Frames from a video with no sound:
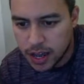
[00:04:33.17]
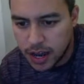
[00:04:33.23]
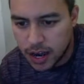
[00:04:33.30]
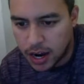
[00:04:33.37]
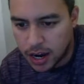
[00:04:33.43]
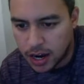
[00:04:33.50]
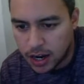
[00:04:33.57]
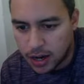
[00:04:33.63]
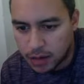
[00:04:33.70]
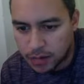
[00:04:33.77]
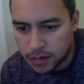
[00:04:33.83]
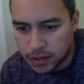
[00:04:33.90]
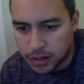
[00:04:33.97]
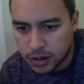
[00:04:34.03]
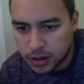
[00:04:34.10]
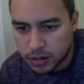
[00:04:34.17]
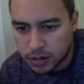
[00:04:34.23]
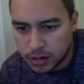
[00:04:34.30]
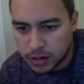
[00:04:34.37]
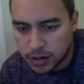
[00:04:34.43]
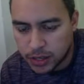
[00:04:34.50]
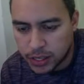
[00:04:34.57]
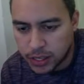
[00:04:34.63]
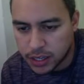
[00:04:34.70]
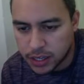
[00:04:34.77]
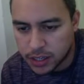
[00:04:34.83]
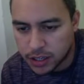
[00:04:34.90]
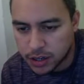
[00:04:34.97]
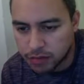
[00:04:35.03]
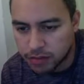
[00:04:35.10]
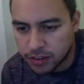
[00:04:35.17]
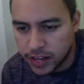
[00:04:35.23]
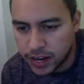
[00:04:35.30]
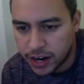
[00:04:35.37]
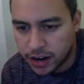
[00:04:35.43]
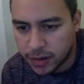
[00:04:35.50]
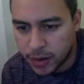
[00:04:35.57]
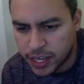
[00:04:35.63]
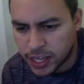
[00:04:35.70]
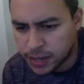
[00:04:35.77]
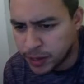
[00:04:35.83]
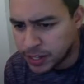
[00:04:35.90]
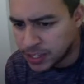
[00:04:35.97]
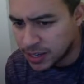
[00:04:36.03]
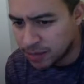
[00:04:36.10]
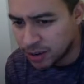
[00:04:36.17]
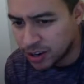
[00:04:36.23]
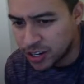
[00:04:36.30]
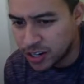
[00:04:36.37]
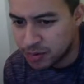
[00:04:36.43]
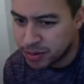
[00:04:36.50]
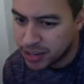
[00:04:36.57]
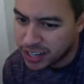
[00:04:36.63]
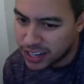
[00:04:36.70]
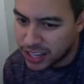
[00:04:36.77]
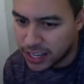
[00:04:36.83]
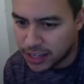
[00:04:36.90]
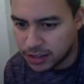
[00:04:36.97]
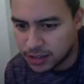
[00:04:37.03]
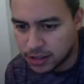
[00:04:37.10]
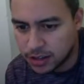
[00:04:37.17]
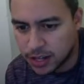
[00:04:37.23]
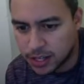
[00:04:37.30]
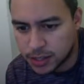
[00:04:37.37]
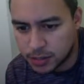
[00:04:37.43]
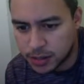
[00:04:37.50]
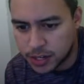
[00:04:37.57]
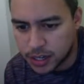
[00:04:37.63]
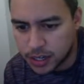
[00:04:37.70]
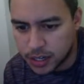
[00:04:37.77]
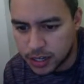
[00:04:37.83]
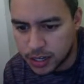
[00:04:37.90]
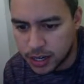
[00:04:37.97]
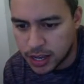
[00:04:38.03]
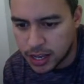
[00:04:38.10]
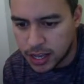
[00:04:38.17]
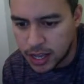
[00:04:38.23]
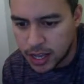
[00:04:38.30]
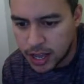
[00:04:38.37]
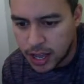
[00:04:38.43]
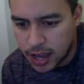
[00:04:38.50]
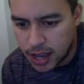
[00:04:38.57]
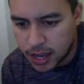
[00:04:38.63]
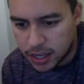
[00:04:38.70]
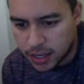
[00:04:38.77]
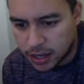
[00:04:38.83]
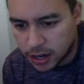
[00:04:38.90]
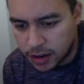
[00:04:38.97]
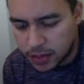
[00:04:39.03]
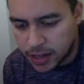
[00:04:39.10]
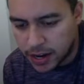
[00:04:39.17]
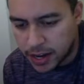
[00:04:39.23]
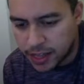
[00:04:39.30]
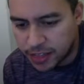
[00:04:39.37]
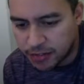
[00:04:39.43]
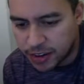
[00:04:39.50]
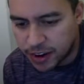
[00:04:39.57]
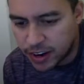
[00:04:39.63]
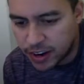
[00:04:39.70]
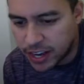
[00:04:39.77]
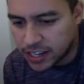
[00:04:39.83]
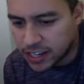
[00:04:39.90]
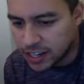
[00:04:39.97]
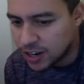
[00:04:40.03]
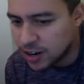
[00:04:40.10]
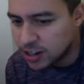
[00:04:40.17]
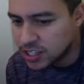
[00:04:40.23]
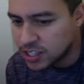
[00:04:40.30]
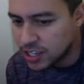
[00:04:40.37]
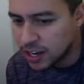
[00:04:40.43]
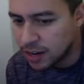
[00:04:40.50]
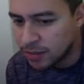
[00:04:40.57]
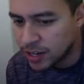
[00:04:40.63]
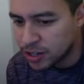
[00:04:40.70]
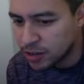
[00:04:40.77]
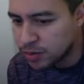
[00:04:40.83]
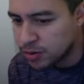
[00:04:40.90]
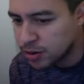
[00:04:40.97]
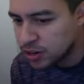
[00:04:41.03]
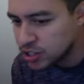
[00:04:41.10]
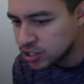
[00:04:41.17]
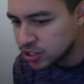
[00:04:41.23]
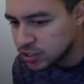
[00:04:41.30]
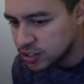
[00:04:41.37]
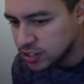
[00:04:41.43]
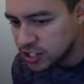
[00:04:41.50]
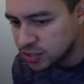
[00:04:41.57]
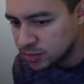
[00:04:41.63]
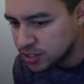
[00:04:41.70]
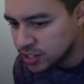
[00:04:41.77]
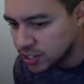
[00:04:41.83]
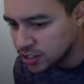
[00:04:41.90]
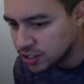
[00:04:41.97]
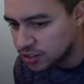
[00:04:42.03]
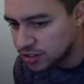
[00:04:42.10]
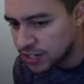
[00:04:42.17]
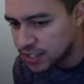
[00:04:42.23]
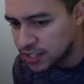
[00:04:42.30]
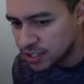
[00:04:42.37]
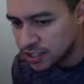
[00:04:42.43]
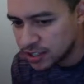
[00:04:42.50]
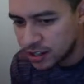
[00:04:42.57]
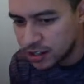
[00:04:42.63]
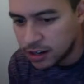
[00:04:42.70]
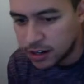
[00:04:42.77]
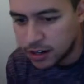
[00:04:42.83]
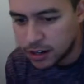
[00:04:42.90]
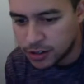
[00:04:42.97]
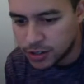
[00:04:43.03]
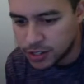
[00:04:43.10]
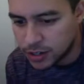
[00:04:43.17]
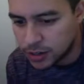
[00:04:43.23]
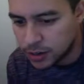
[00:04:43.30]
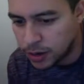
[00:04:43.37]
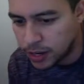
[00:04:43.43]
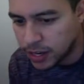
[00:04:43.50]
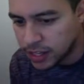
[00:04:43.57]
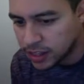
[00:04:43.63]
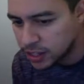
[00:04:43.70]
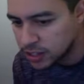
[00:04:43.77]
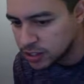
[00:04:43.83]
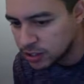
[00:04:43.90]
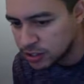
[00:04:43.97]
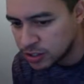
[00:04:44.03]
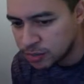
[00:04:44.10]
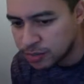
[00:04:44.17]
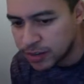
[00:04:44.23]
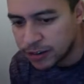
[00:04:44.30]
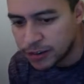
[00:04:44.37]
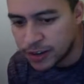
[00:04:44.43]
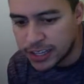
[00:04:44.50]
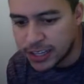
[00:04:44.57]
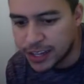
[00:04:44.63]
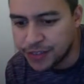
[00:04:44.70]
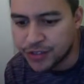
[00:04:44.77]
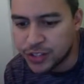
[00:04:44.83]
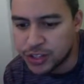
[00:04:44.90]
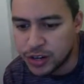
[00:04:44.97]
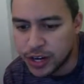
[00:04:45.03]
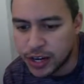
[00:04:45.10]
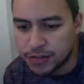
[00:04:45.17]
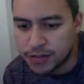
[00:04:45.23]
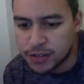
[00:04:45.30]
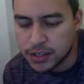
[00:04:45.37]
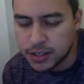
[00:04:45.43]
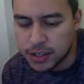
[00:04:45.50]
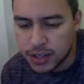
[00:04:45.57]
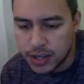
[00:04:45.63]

He took a flyer, but he picked up Markkanen pretty late, so that's pretty good. And then at the very end, I noticed he got Michael Porter Jr. as a potential rising star. Also, I like the Hezonja pick really late in the draft.